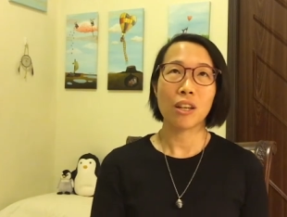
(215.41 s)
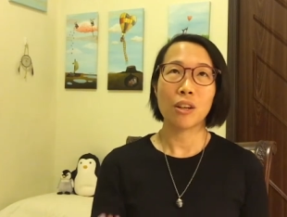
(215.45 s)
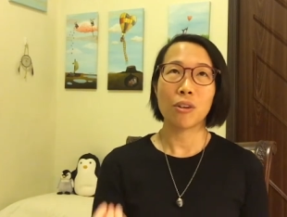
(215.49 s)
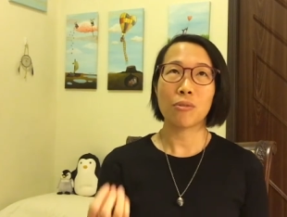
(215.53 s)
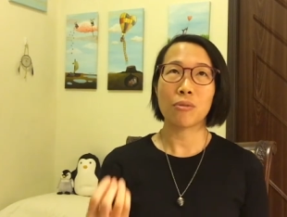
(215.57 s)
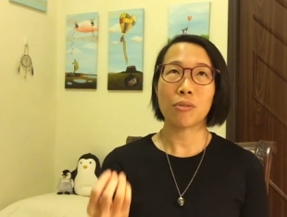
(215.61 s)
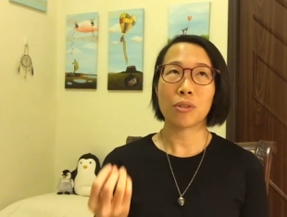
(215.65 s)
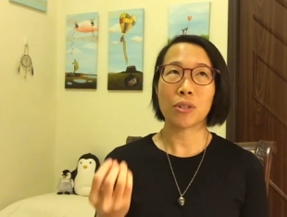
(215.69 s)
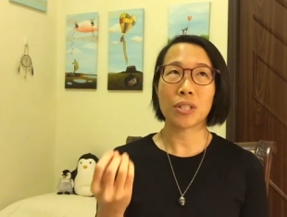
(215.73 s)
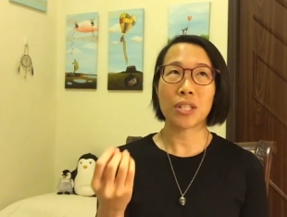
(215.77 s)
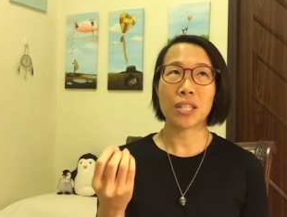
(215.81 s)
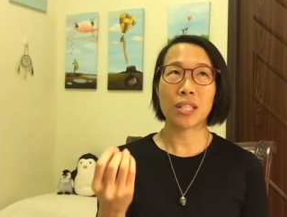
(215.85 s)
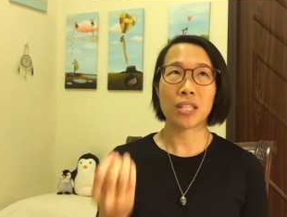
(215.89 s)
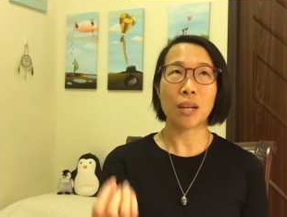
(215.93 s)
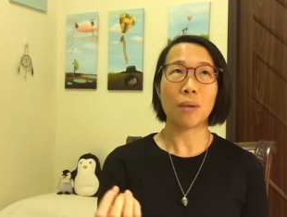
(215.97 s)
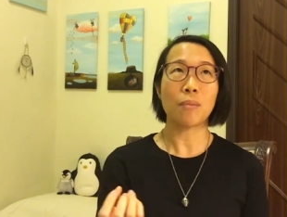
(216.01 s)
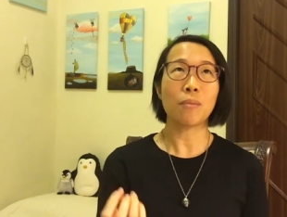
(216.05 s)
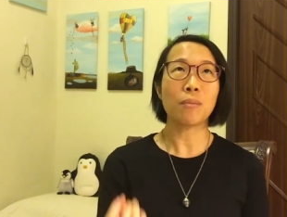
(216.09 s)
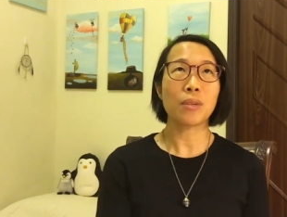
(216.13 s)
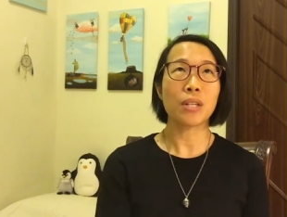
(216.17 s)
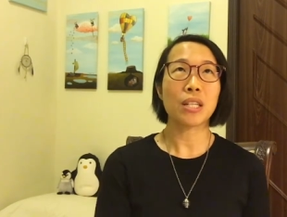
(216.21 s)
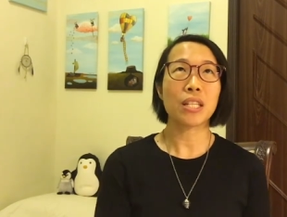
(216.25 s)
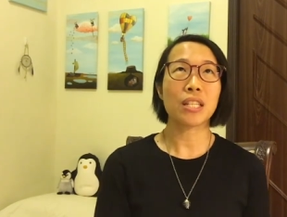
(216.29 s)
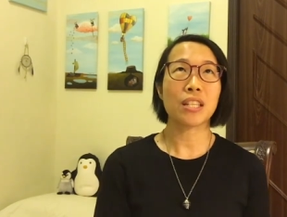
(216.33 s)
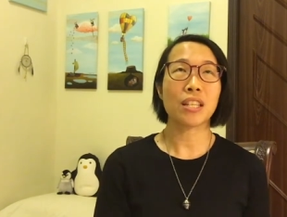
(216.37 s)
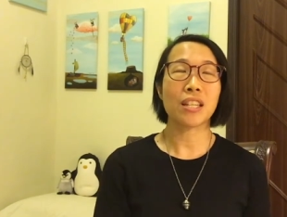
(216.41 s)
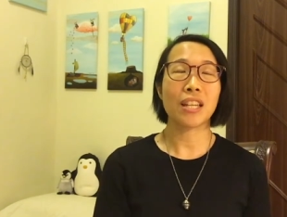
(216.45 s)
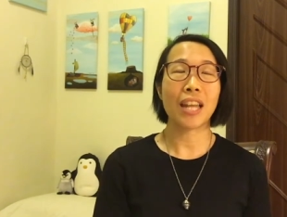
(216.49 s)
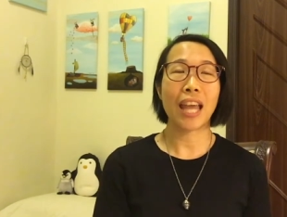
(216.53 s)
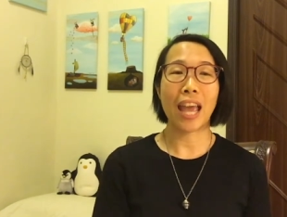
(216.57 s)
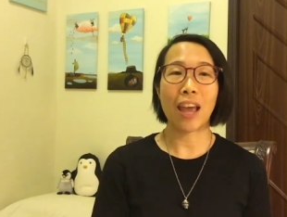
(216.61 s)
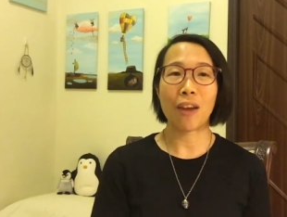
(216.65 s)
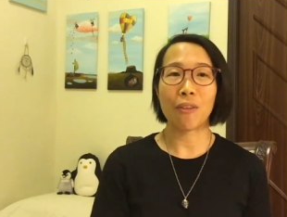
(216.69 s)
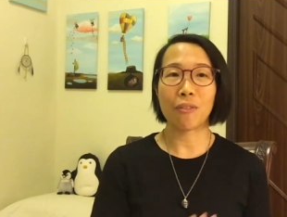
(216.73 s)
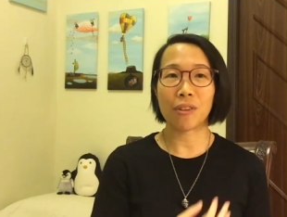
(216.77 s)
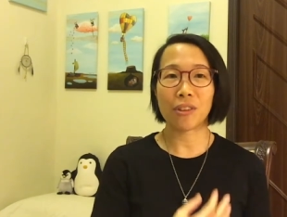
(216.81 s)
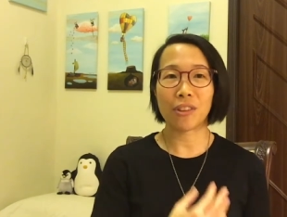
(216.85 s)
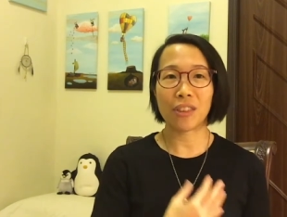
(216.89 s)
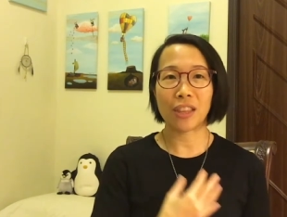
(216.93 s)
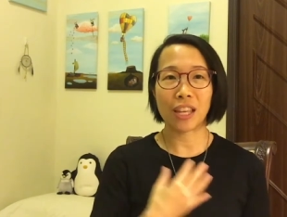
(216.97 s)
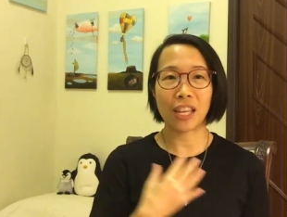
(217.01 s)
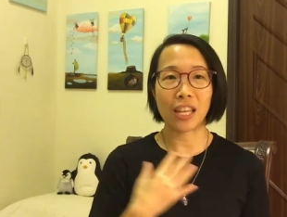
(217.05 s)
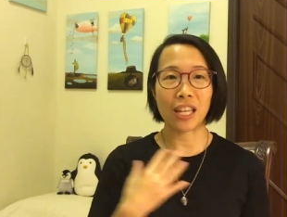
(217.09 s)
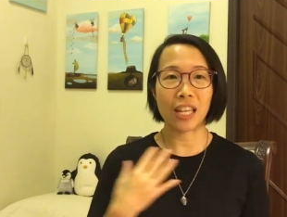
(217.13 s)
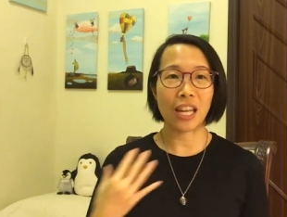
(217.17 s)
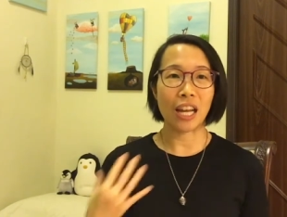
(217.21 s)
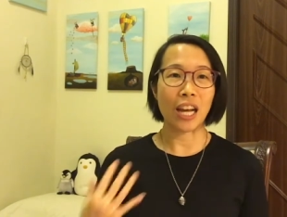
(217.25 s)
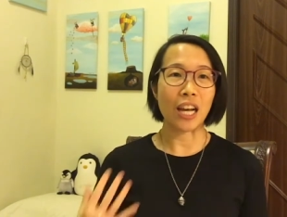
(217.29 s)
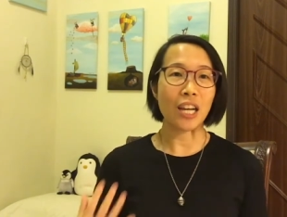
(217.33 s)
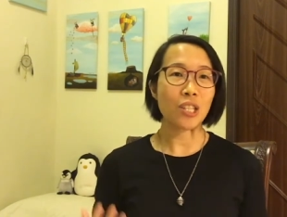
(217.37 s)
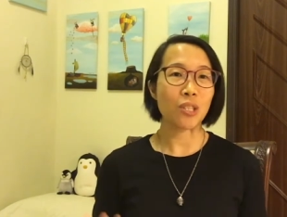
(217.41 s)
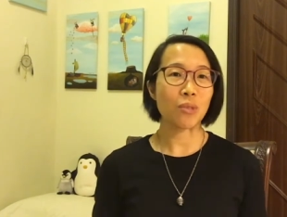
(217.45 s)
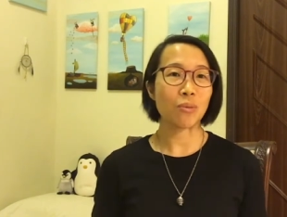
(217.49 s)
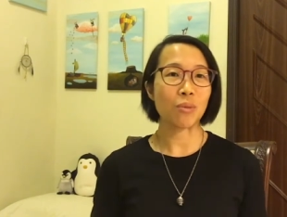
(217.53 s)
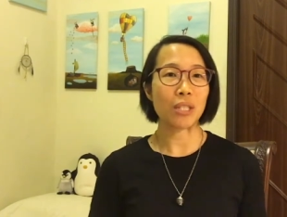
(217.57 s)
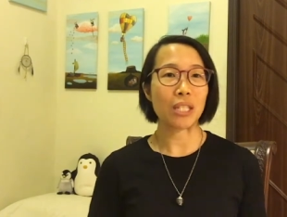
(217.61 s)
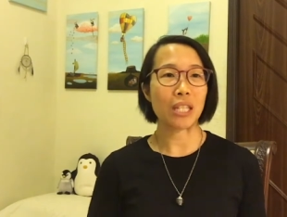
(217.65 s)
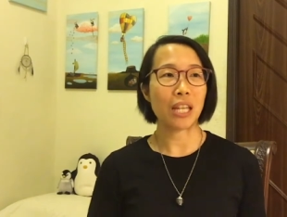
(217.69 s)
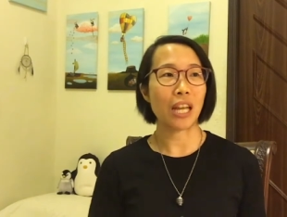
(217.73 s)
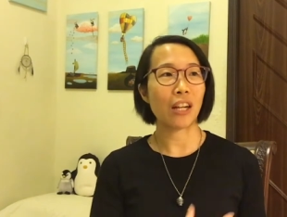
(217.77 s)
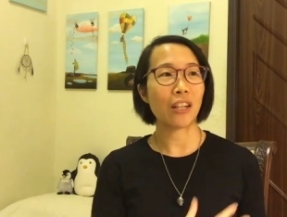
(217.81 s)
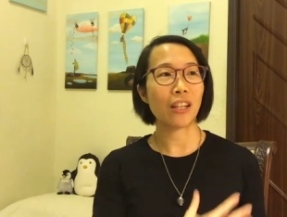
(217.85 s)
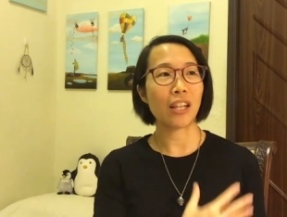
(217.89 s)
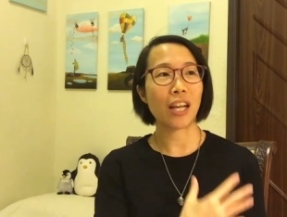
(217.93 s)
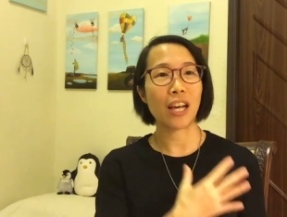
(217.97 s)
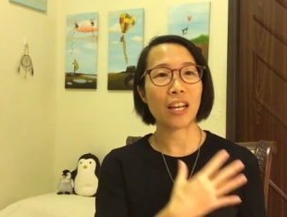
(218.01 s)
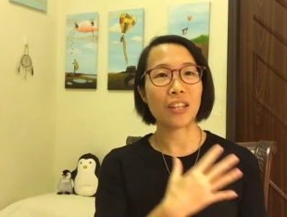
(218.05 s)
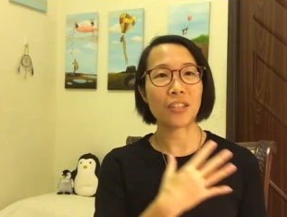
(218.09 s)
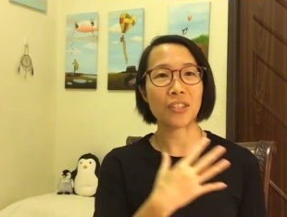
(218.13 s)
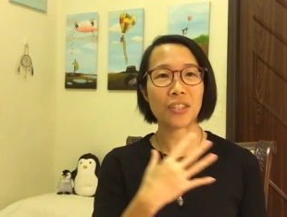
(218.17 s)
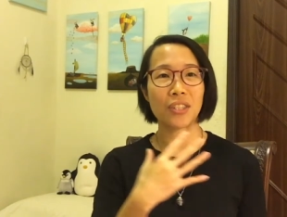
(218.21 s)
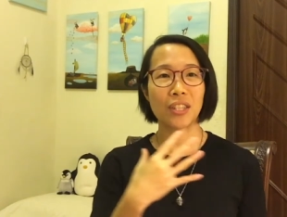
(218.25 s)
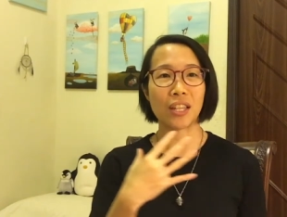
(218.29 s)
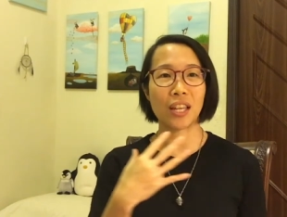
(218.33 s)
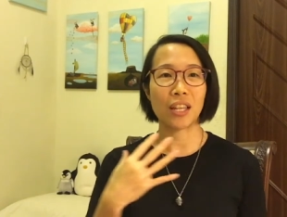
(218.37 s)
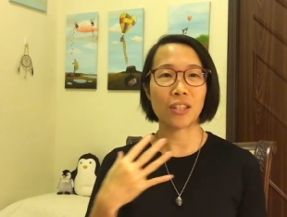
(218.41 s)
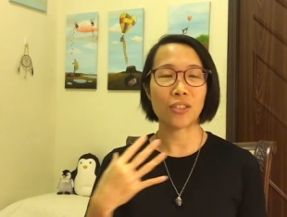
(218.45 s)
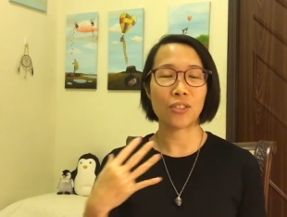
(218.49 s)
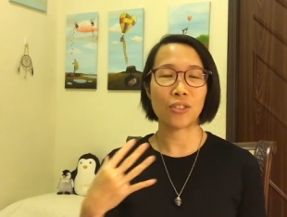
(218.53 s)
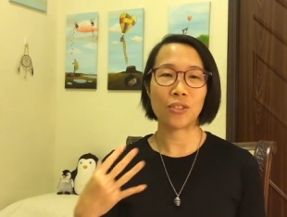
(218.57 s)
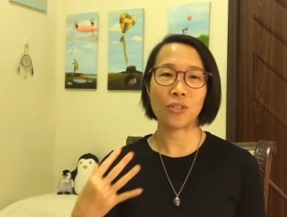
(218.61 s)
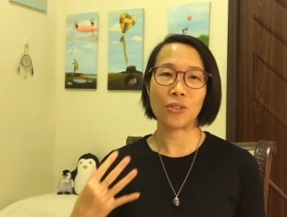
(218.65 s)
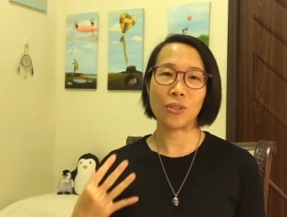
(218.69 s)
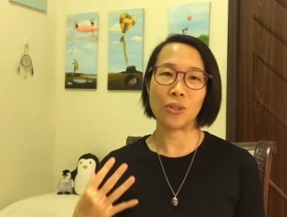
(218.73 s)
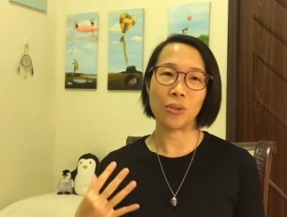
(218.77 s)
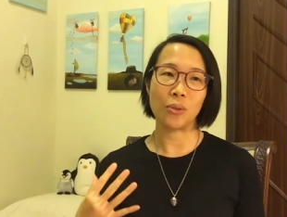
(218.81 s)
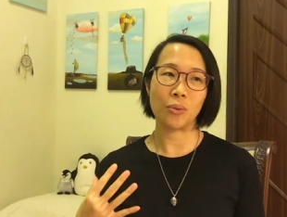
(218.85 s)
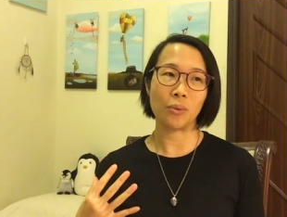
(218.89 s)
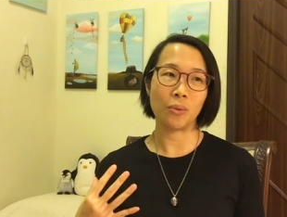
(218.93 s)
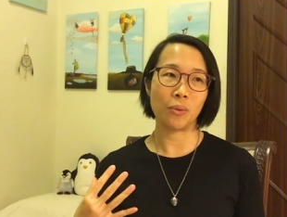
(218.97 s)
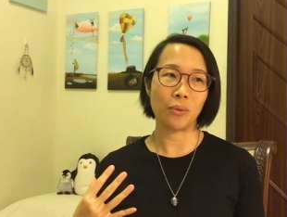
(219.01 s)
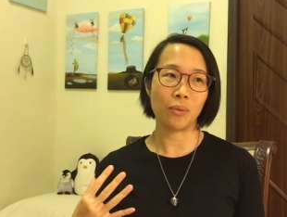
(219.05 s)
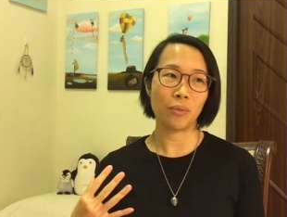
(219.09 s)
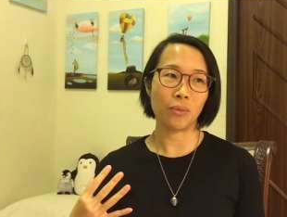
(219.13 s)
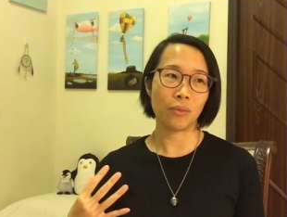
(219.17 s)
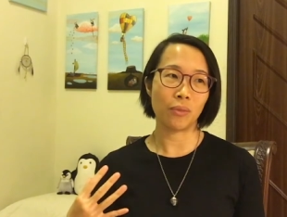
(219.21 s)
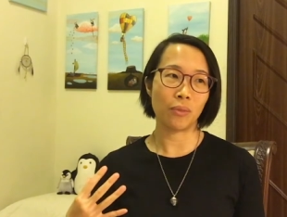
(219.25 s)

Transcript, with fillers: for some reason everything in us will tell us that you know